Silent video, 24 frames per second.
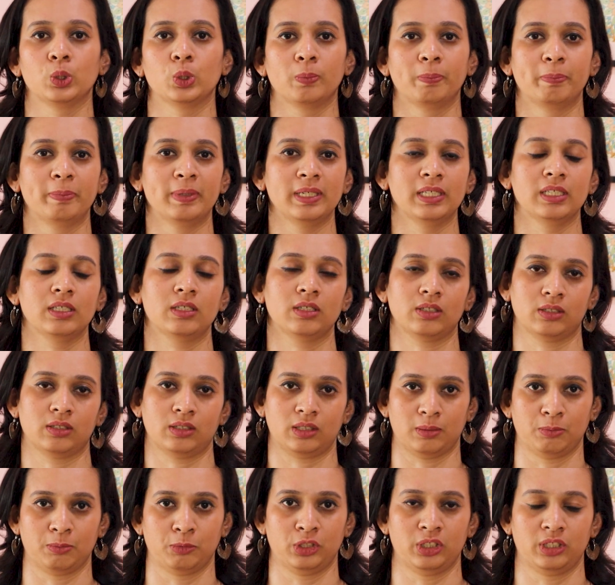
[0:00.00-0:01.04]
to build a
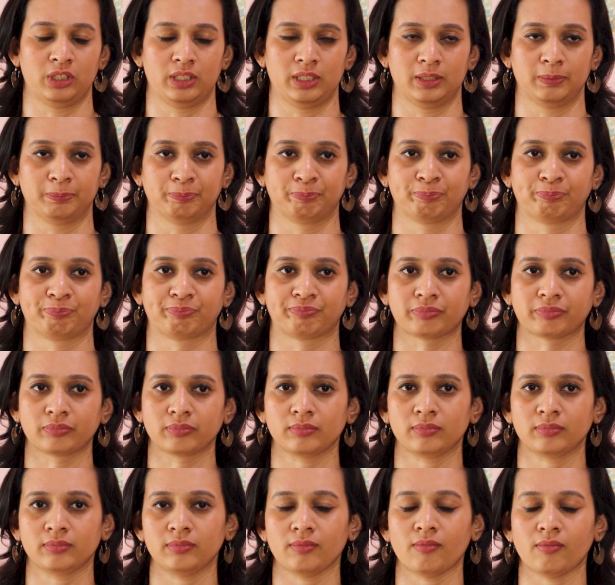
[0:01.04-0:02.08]
community.
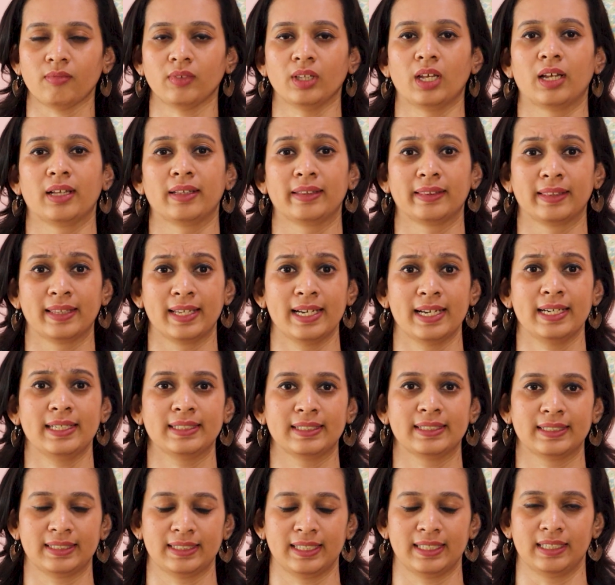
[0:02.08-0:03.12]
That
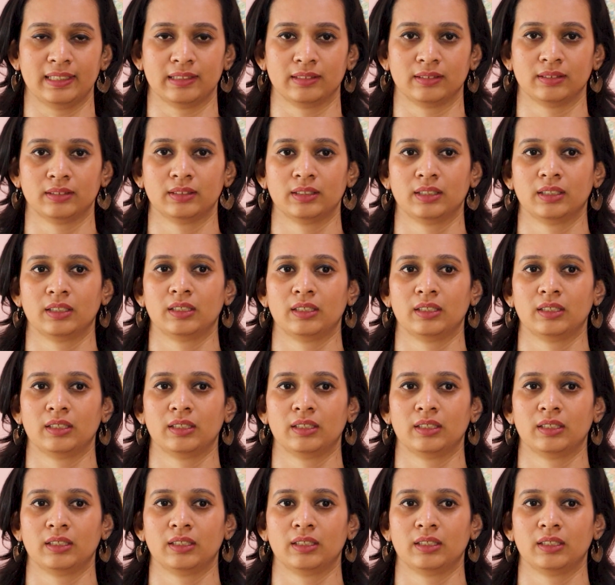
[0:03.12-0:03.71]
said,